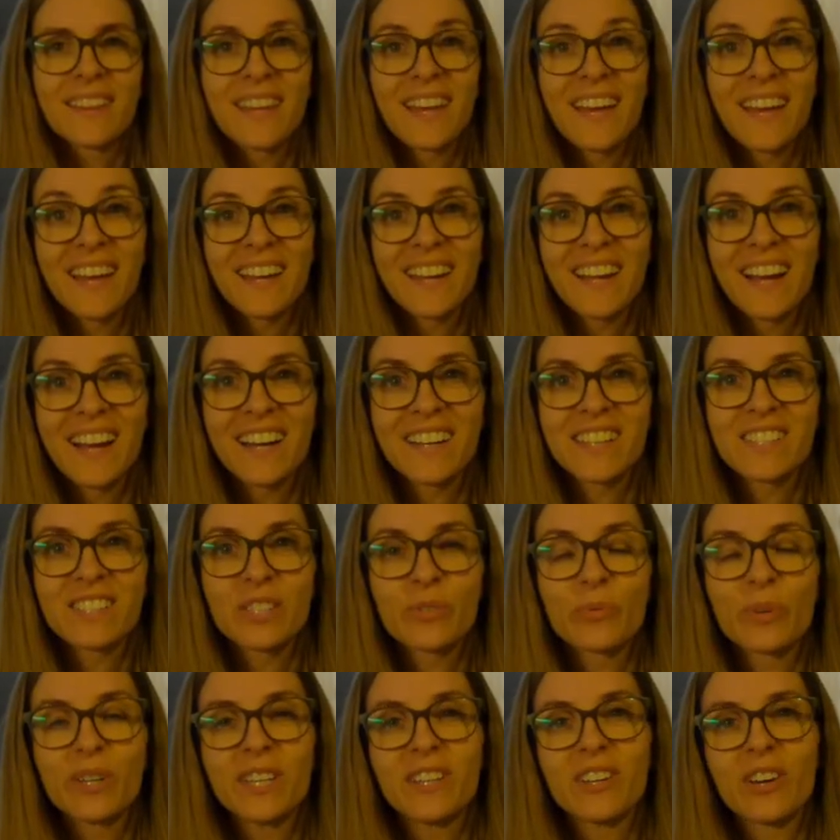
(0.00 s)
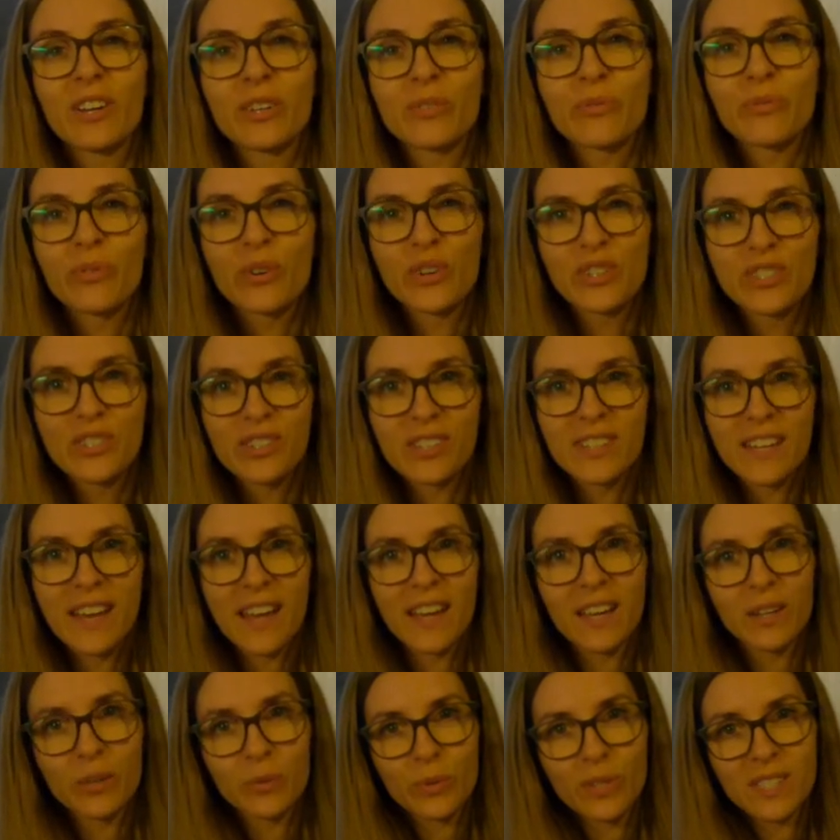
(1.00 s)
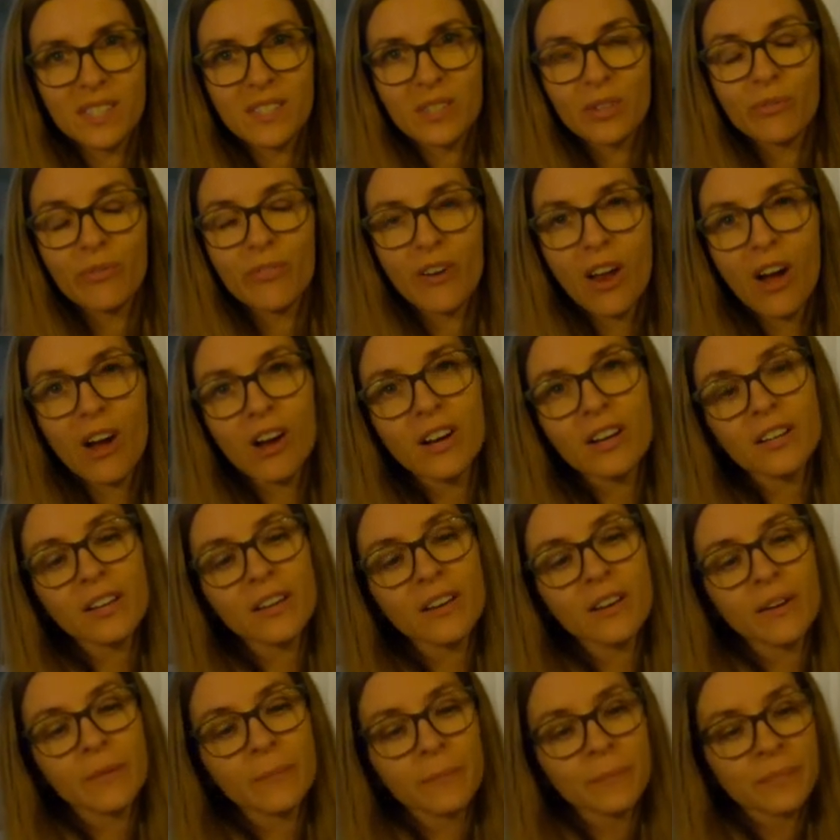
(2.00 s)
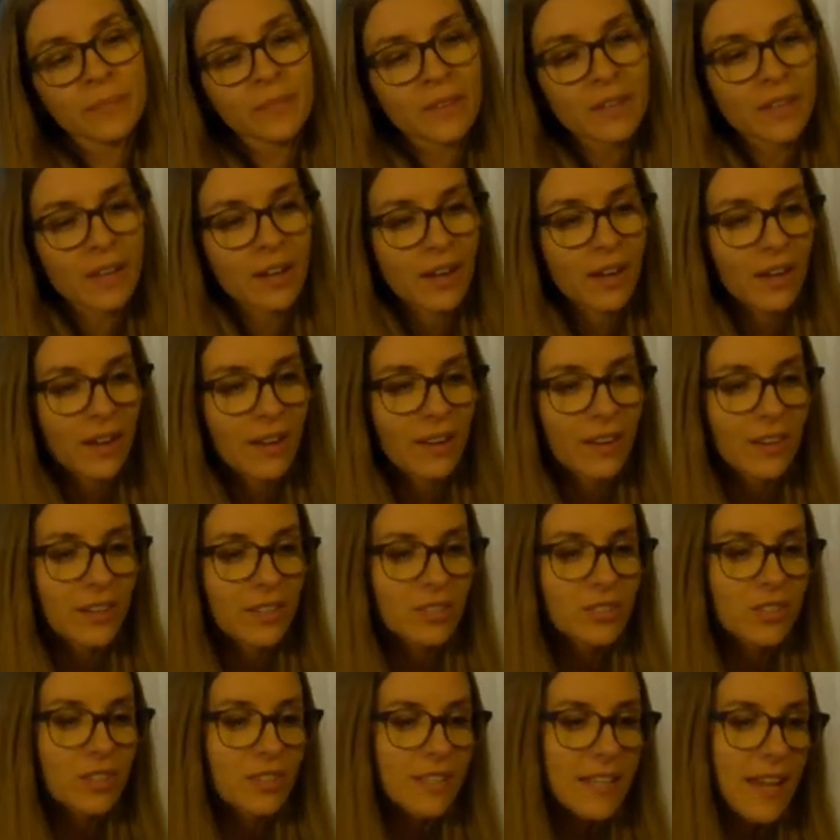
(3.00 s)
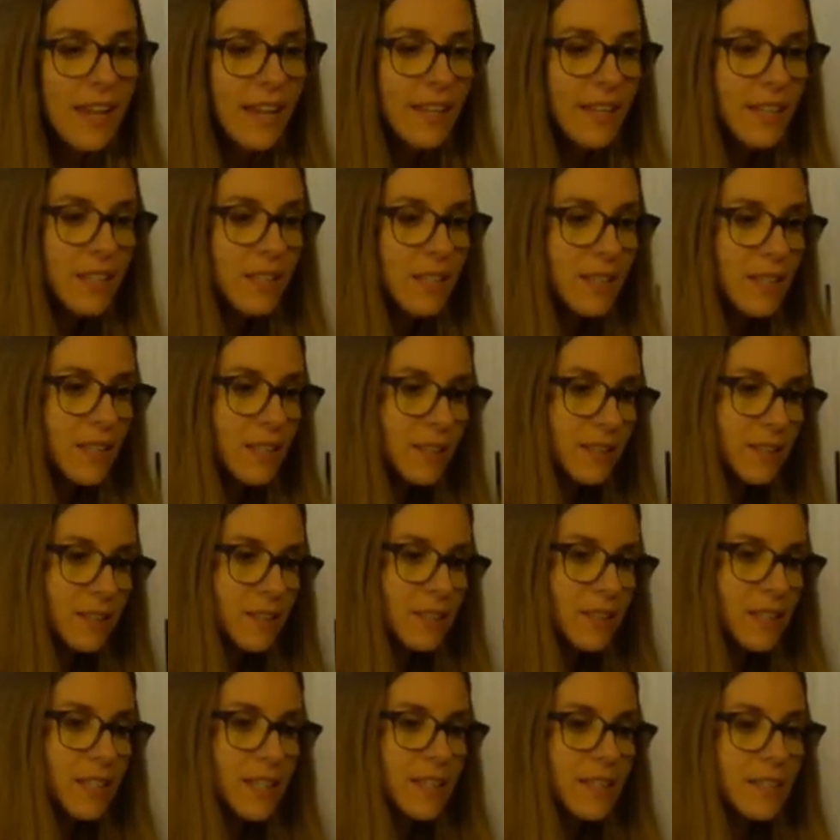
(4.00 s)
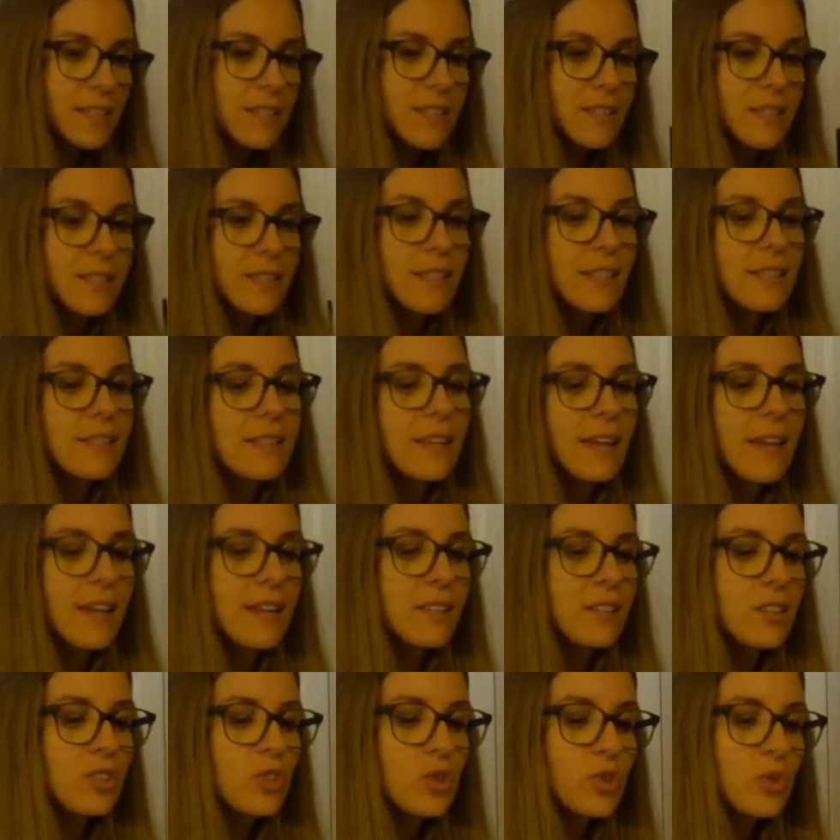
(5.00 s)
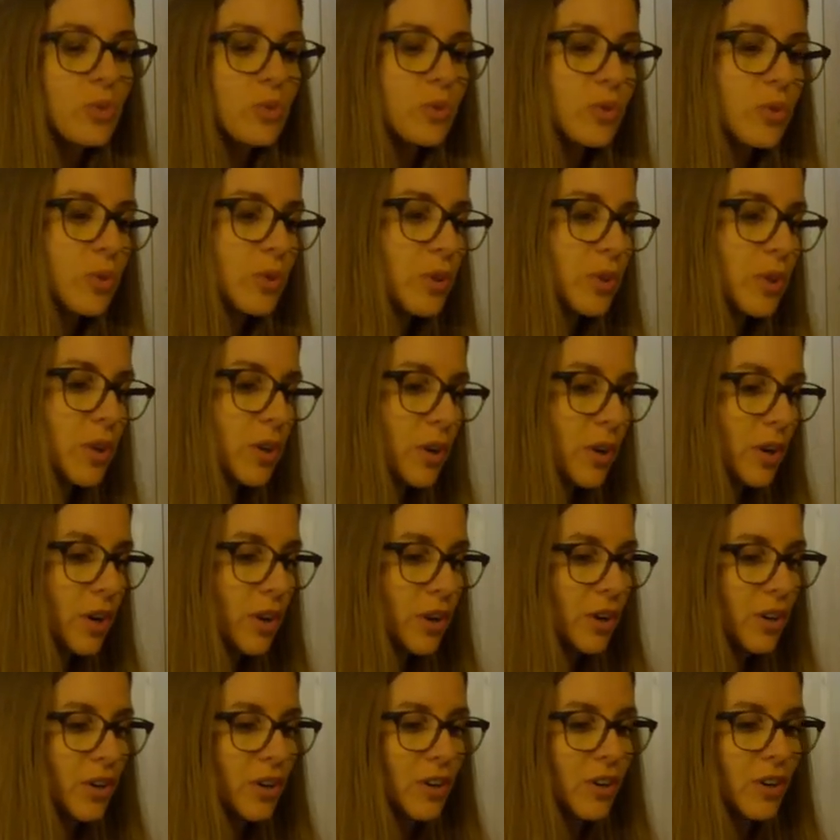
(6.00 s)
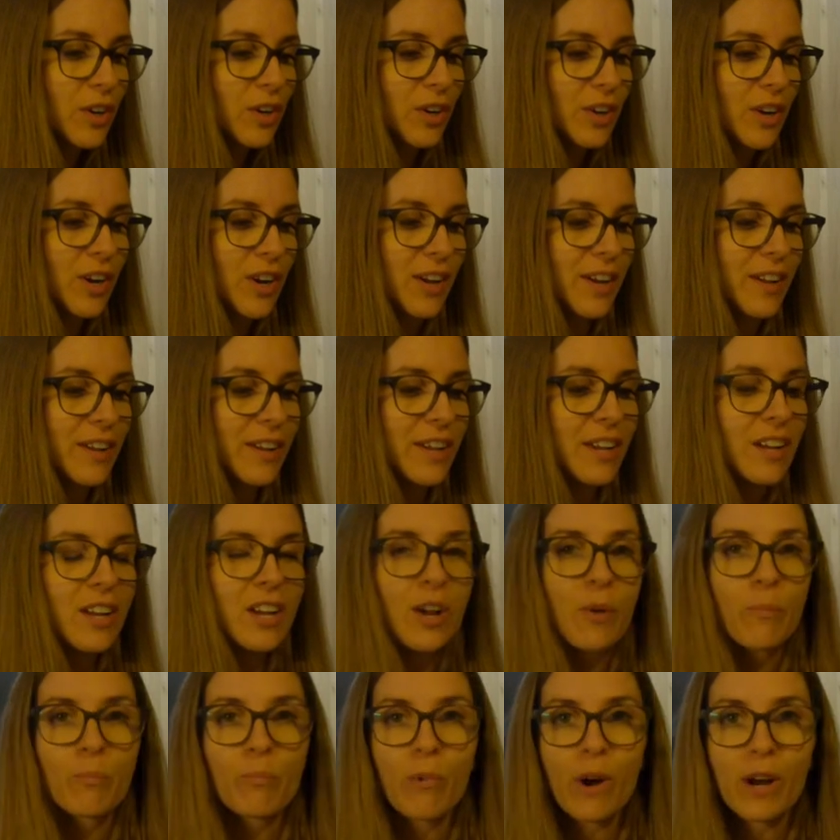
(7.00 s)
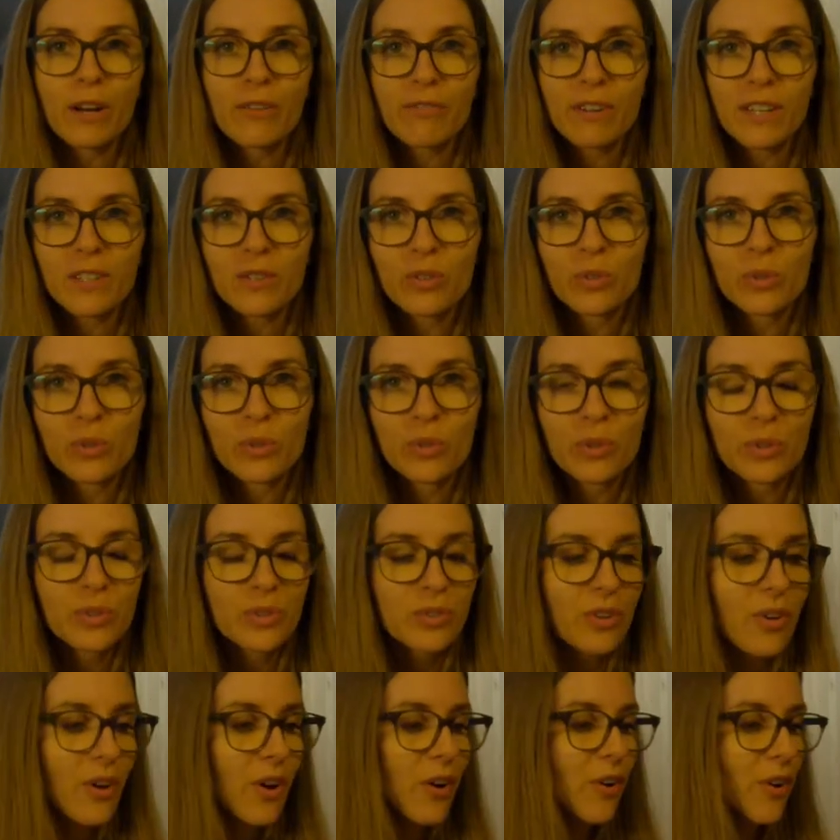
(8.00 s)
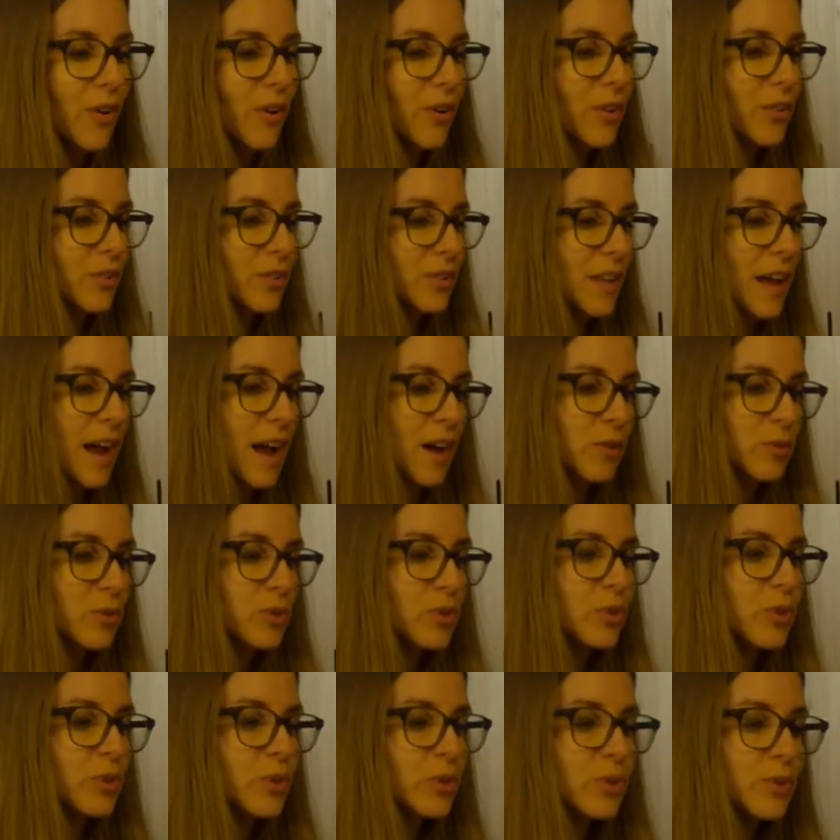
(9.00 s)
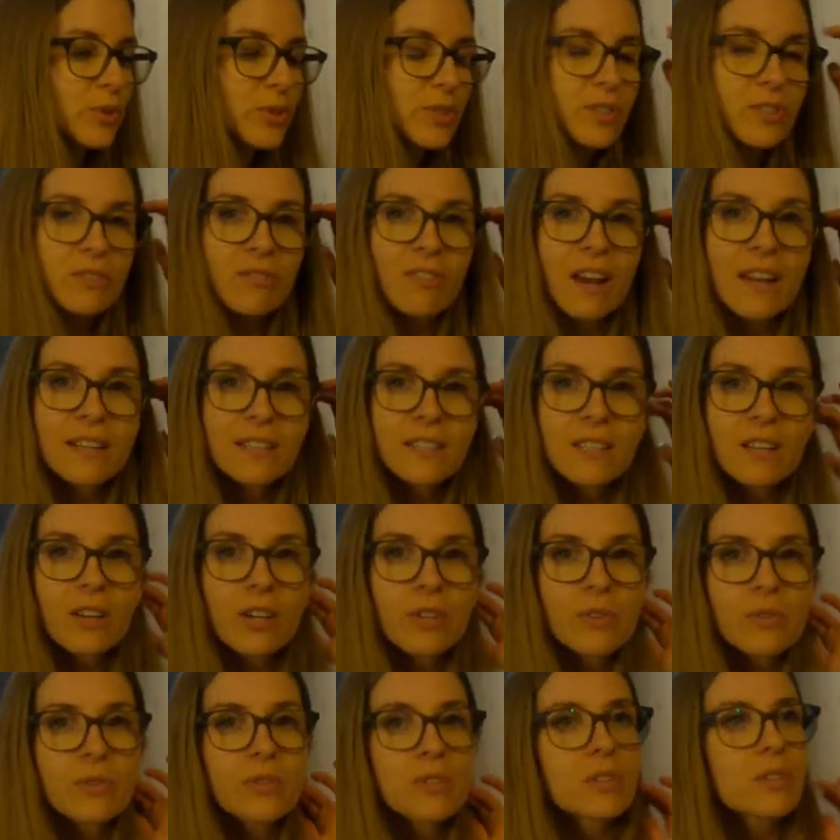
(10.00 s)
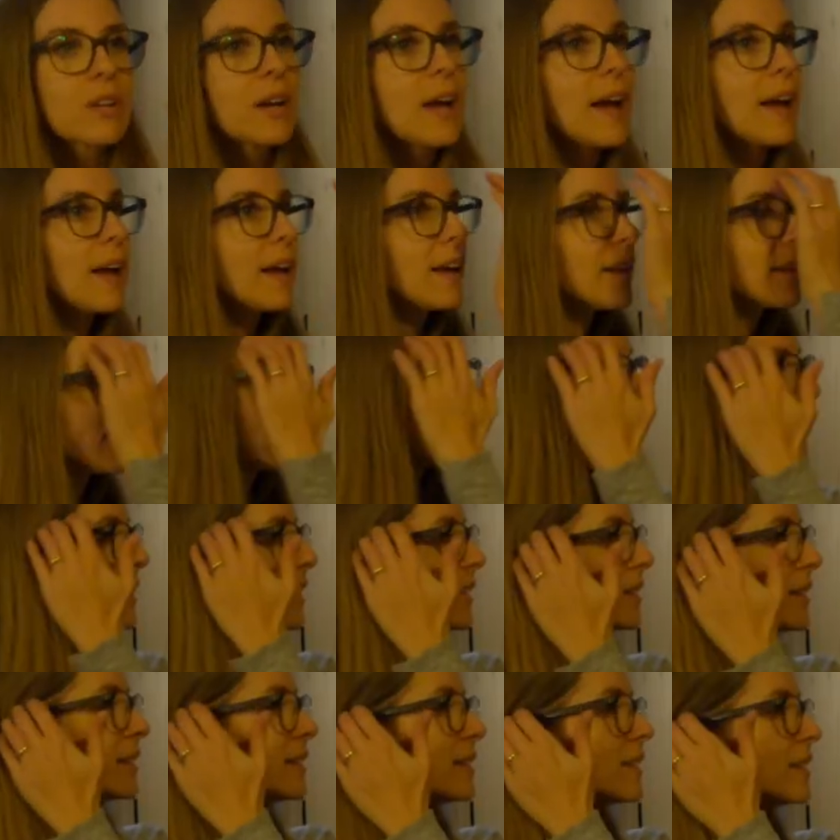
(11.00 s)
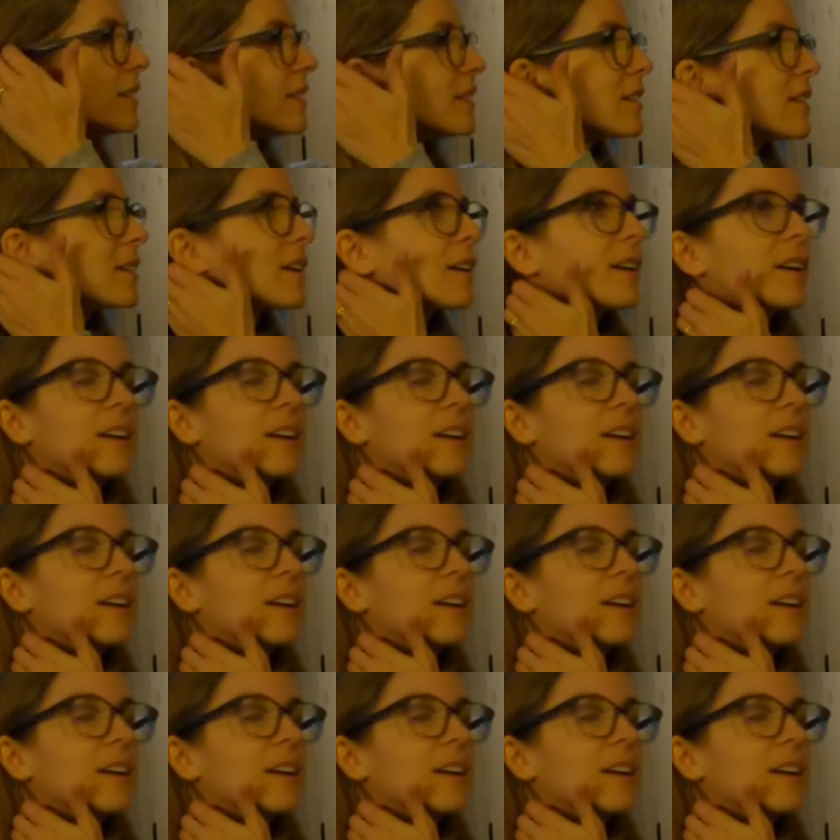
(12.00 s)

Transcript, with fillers: There guys, we're done for today with the vlog. Today the kids did enjoy a private course on how to use the radios, and they did